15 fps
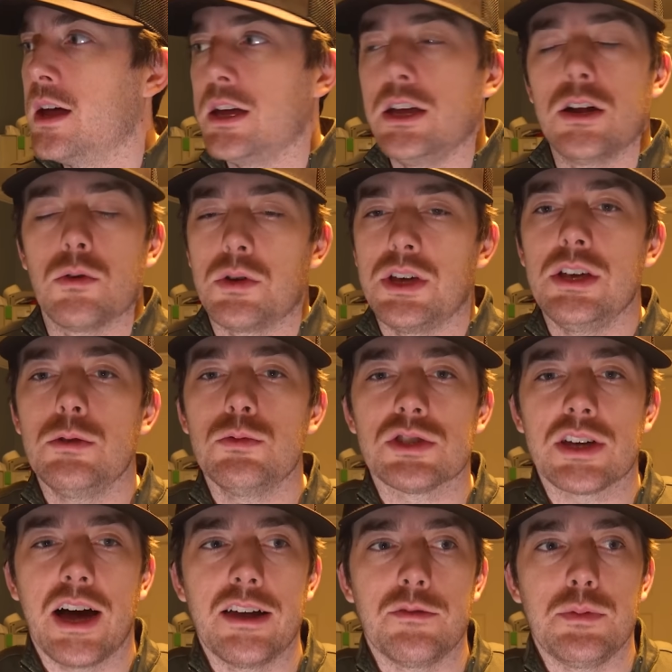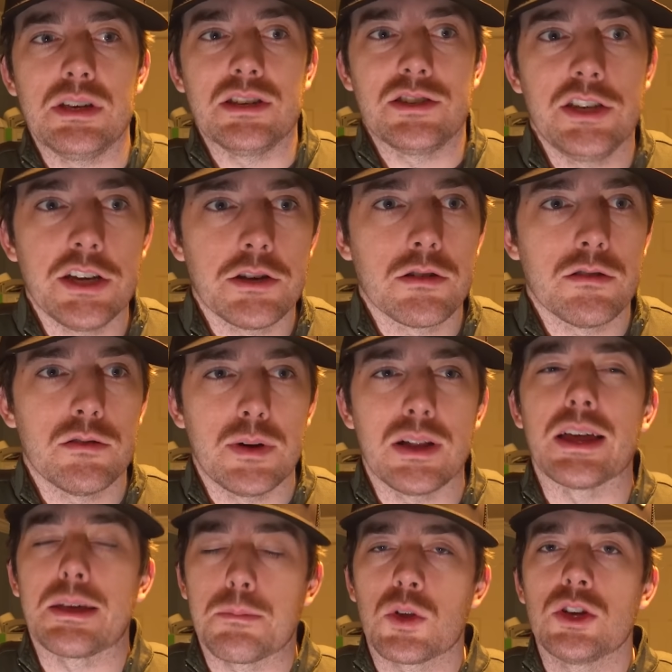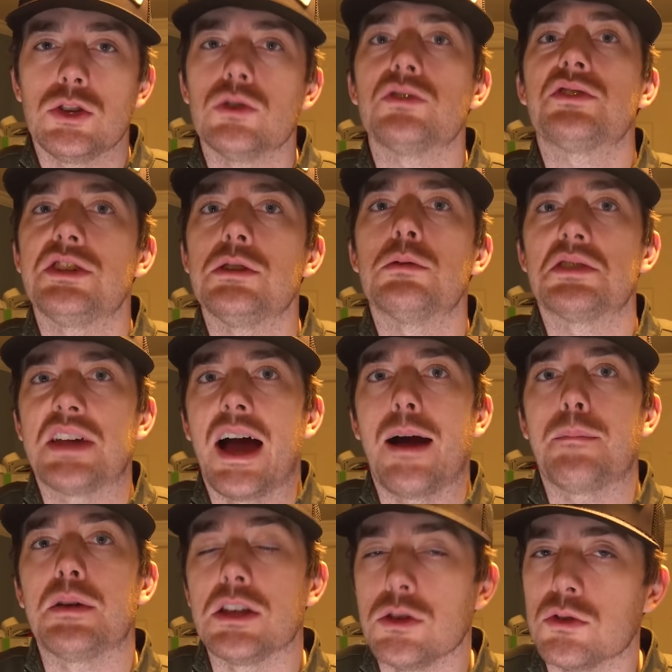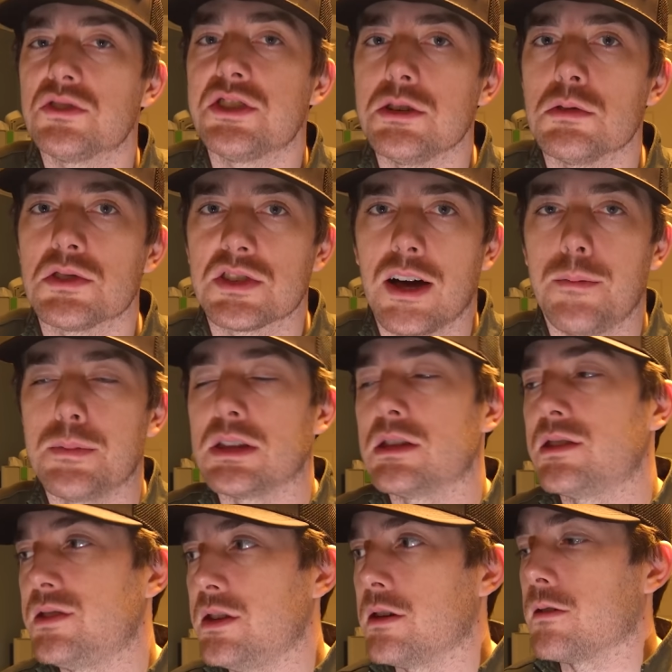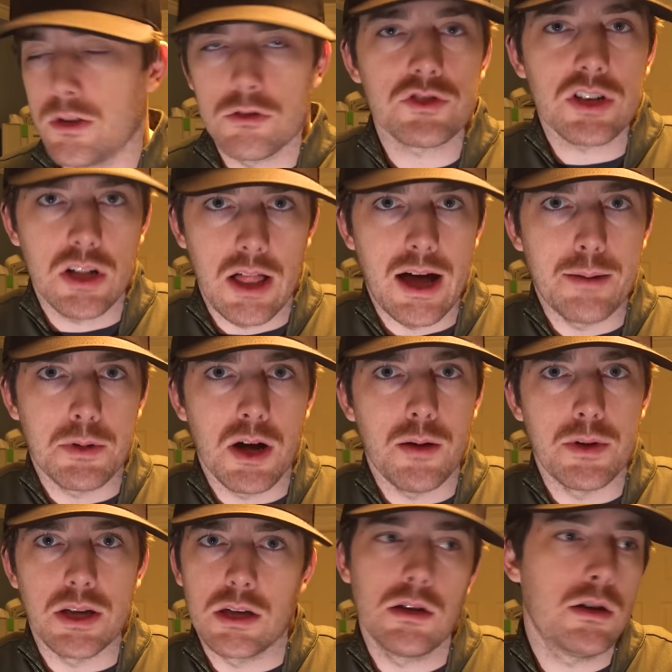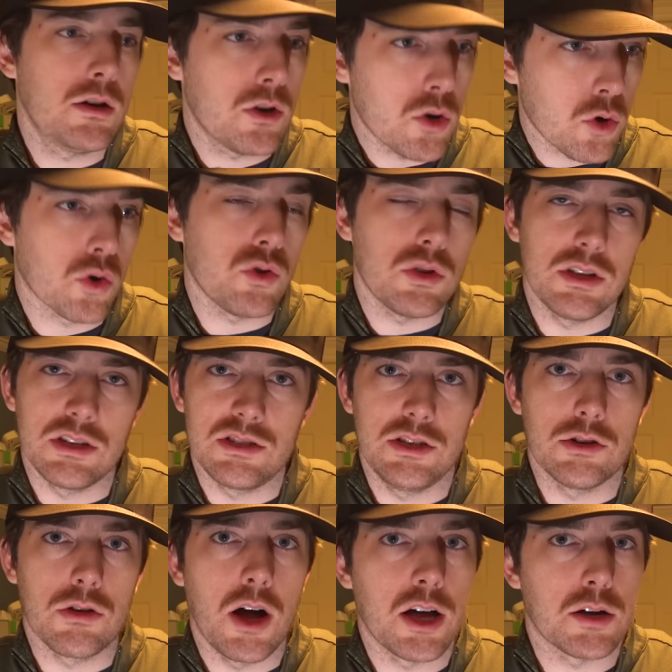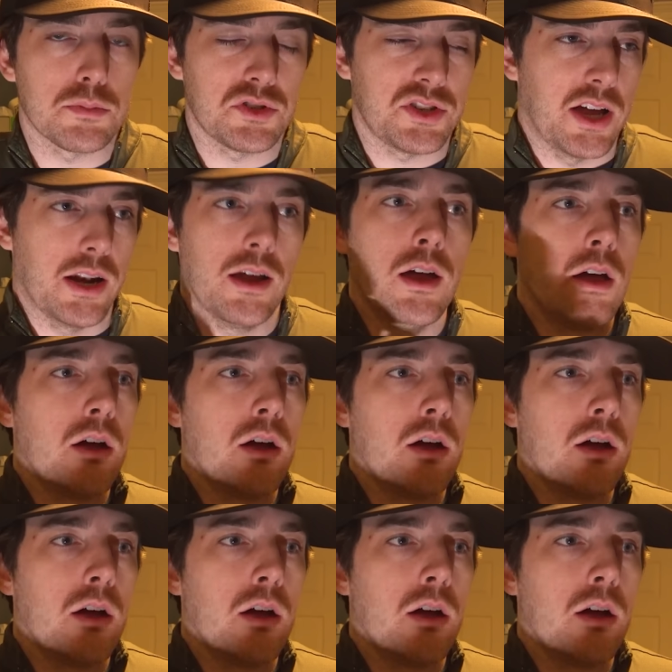You know, he was kind of being secretive about, like, you'll see what's happening. You'll see what's coming this year. There's a collab coming early this year, 100%.